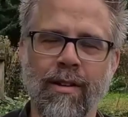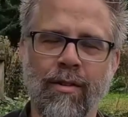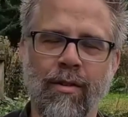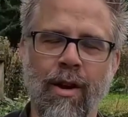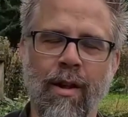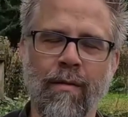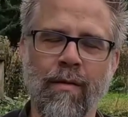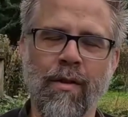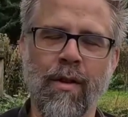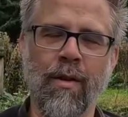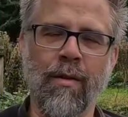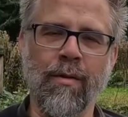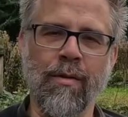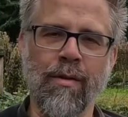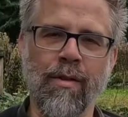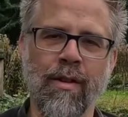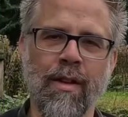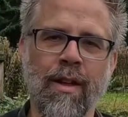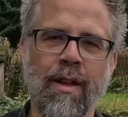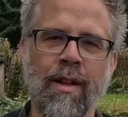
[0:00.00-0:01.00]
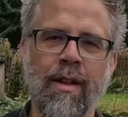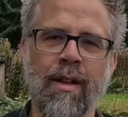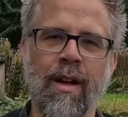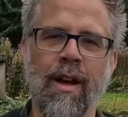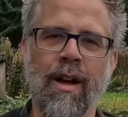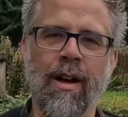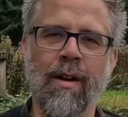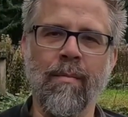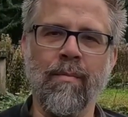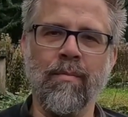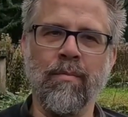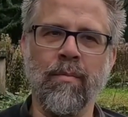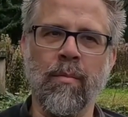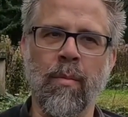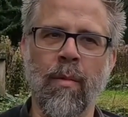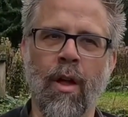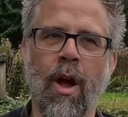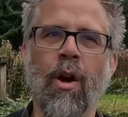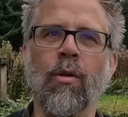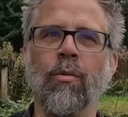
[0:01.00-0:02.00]
that gravestones um,
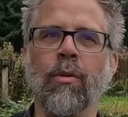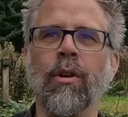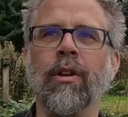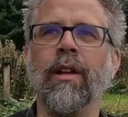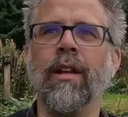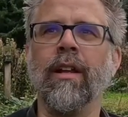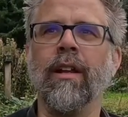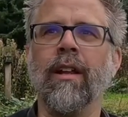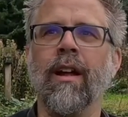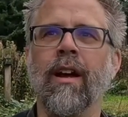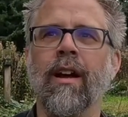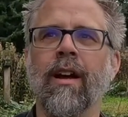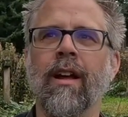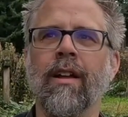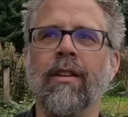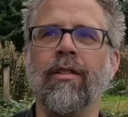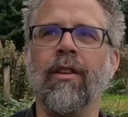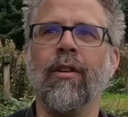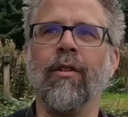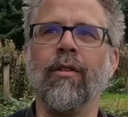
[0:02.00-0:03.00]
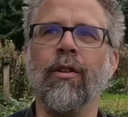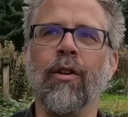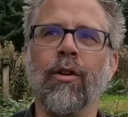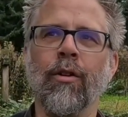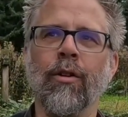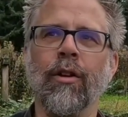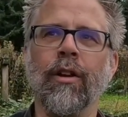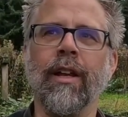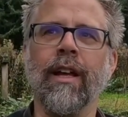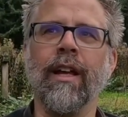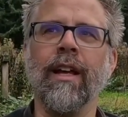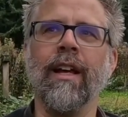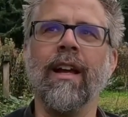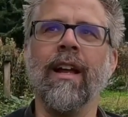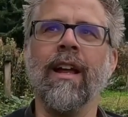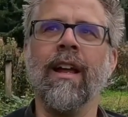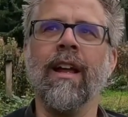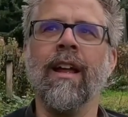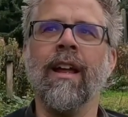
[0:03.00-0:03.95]
are really, they're an early